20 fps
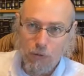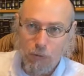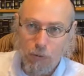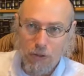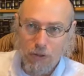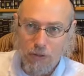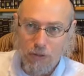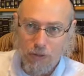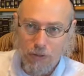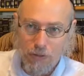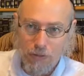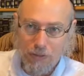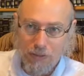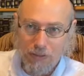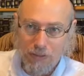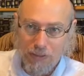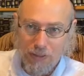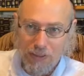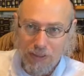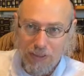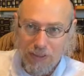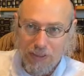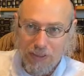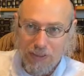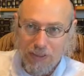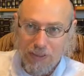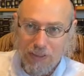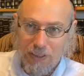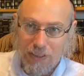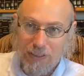world,
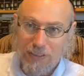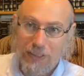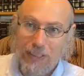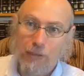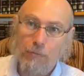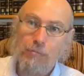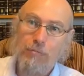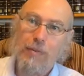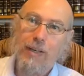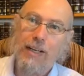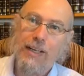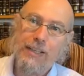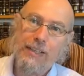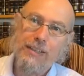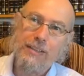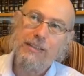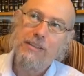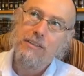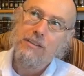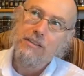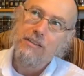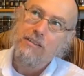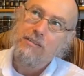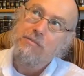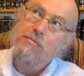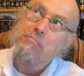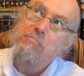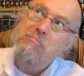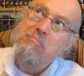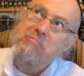except by
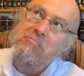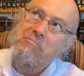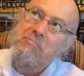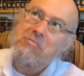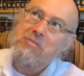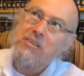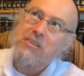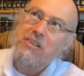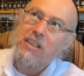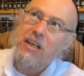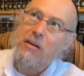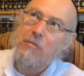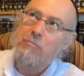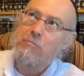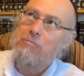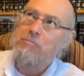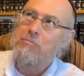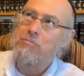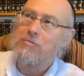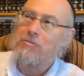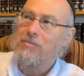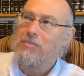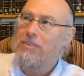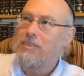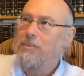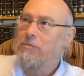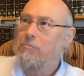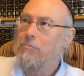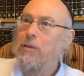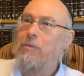some
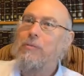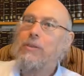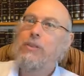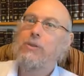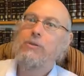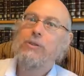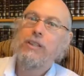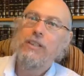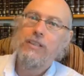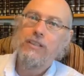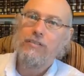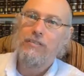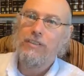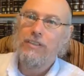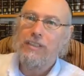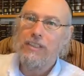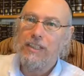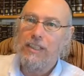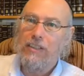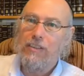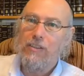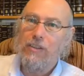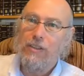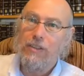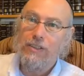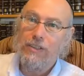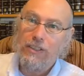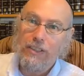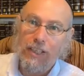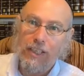mimicry of this thing
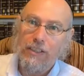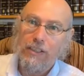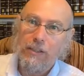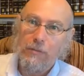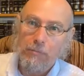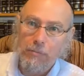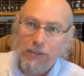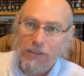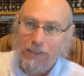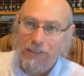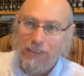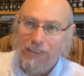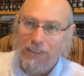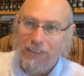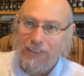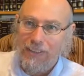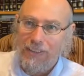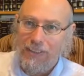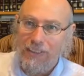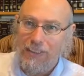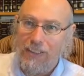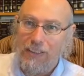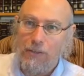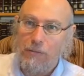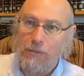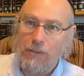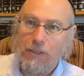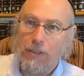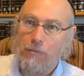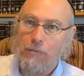called startups. And then you
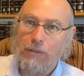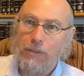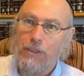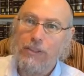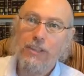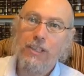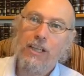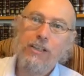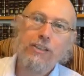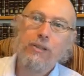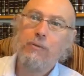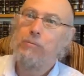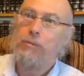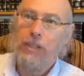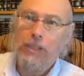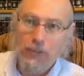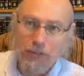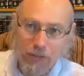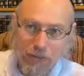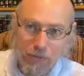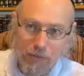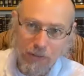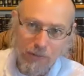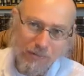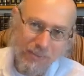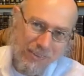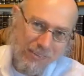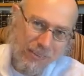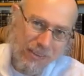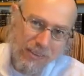become a startup
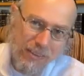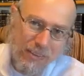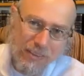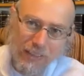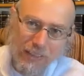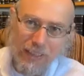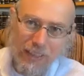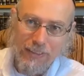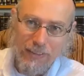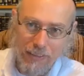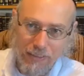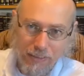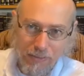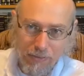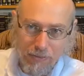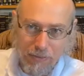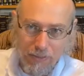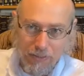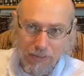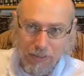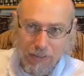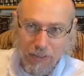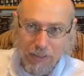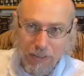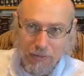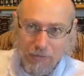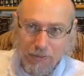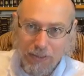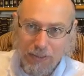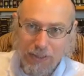nation. It's nonsense, really,
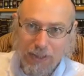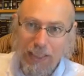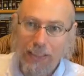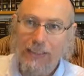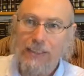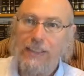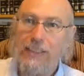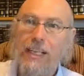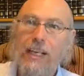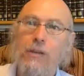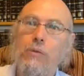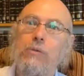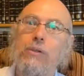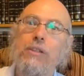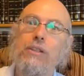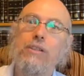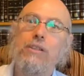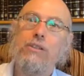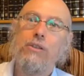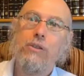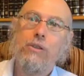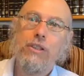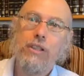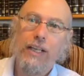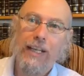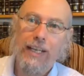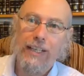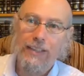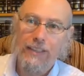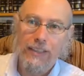because that's not what the Torah
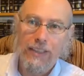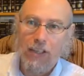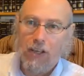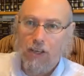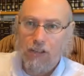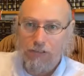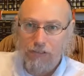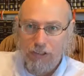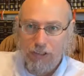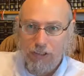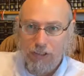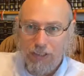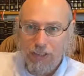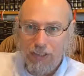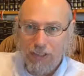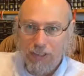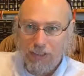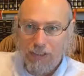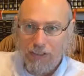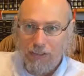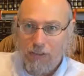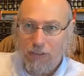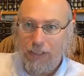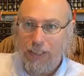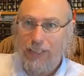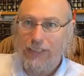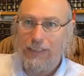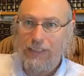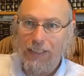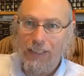has to offer. The Torah
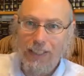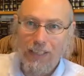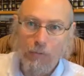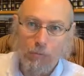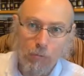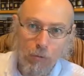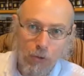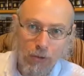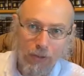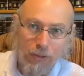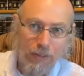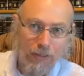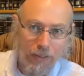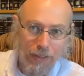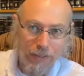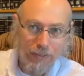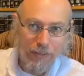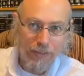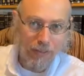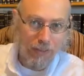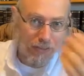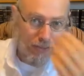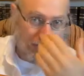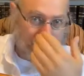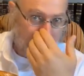has a lot more than that to offer.